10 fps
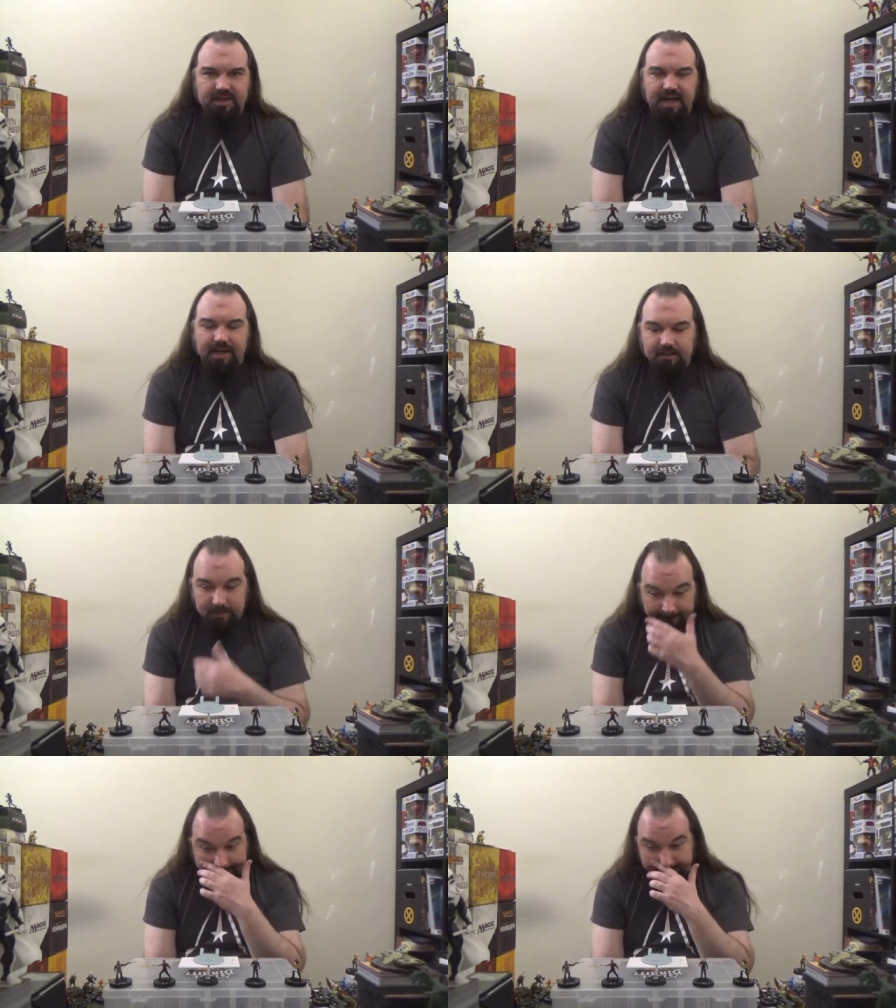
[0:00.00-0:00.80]
dial,
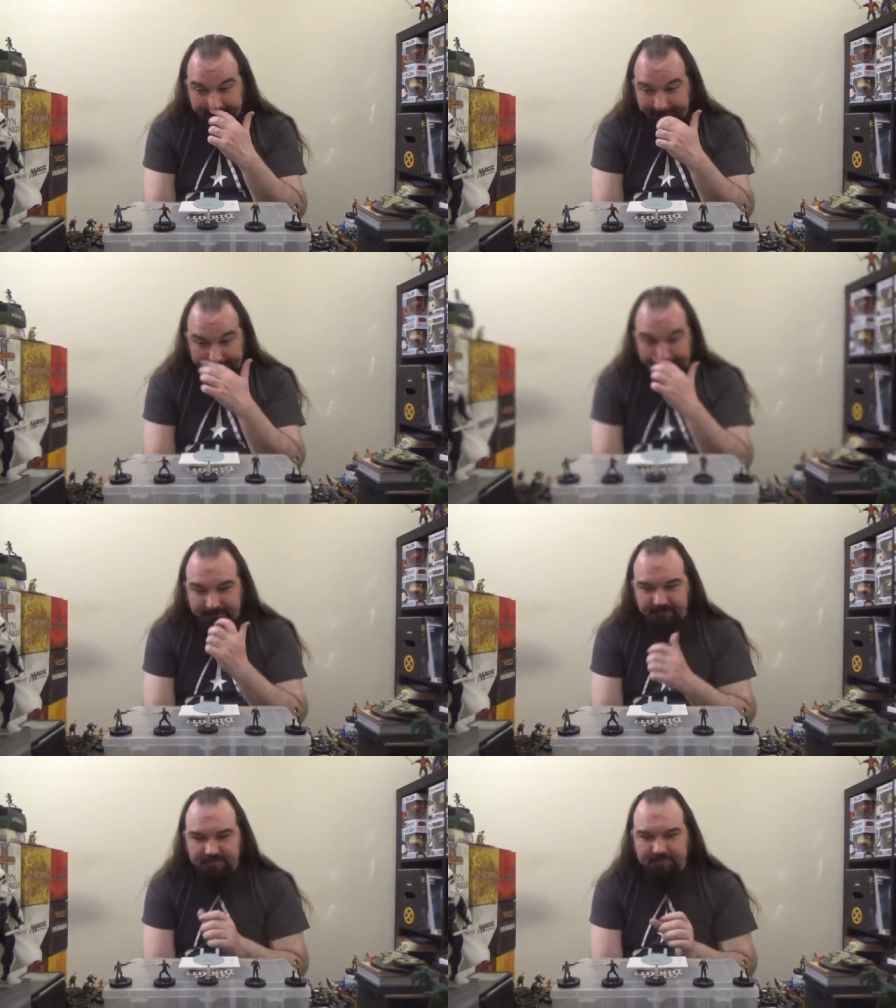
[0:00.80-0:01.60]

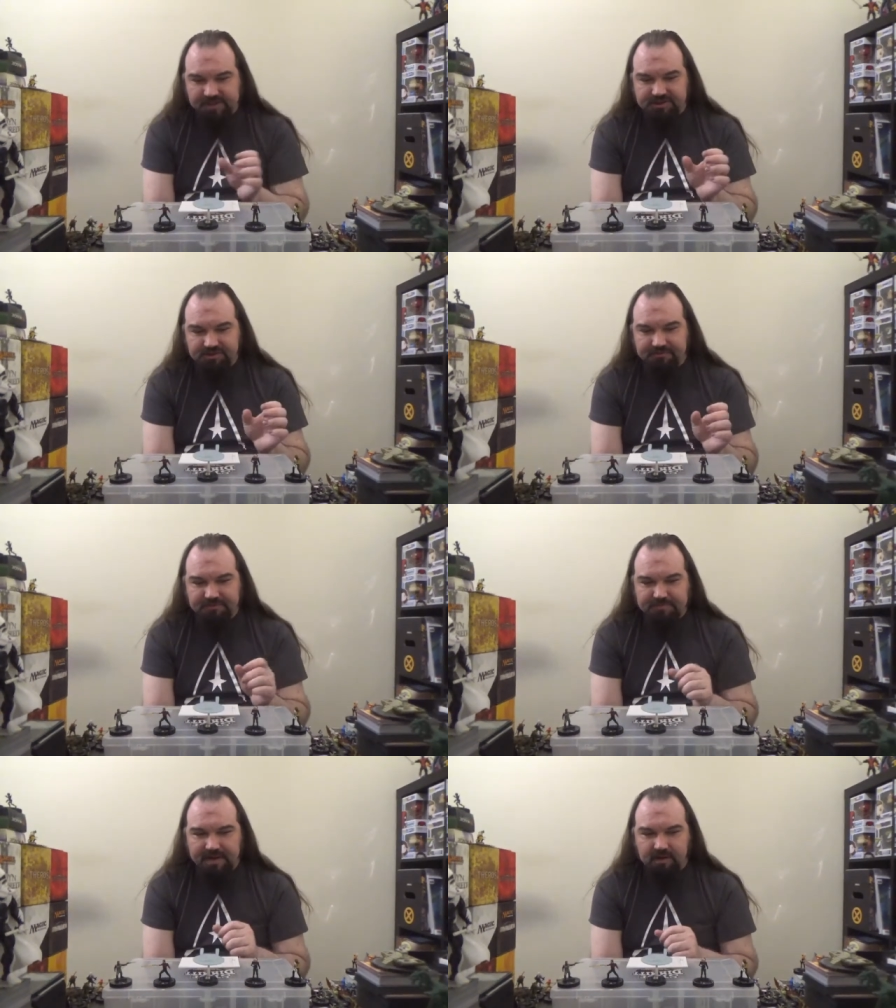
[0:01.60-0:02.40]
the, the potential
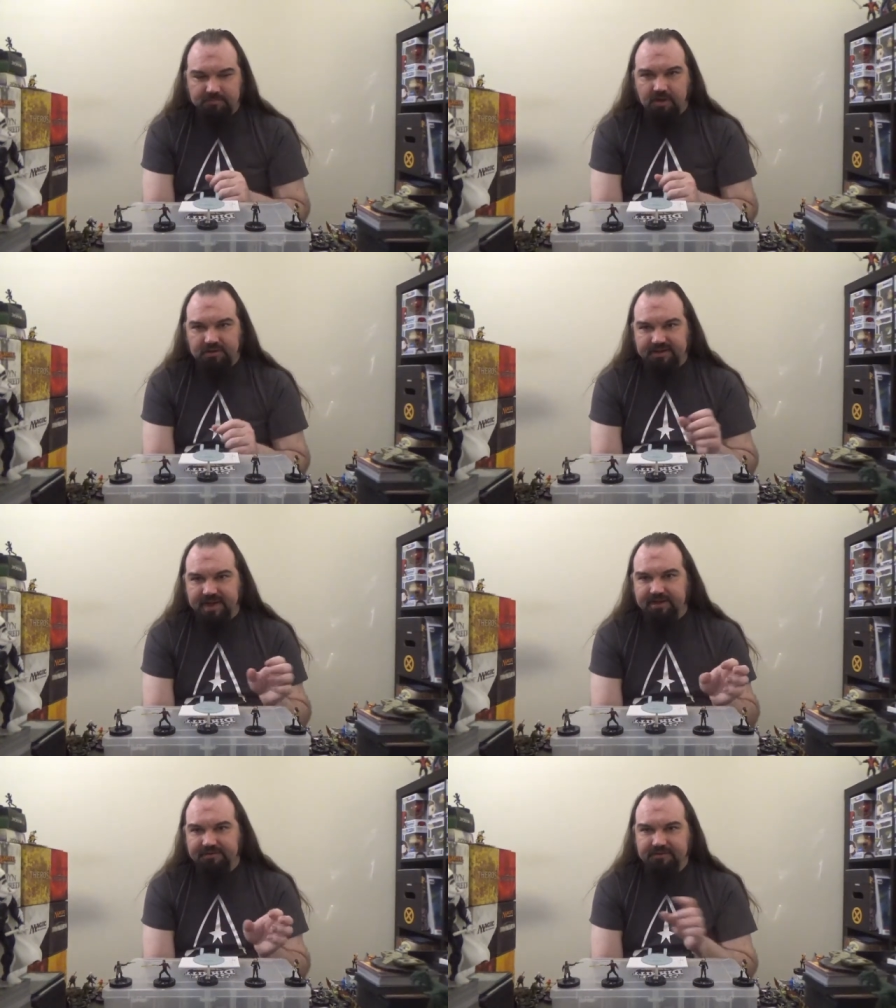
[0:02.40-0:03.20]
spider Barclay
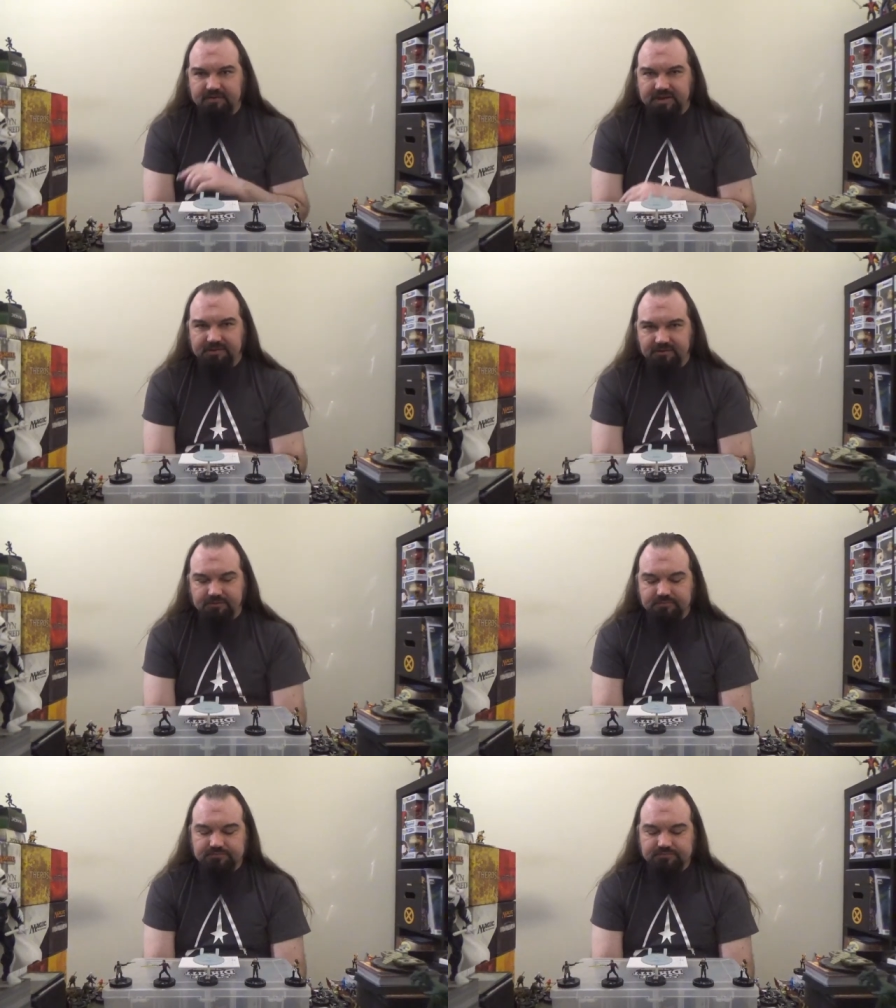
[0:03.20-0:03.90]
dial to click to.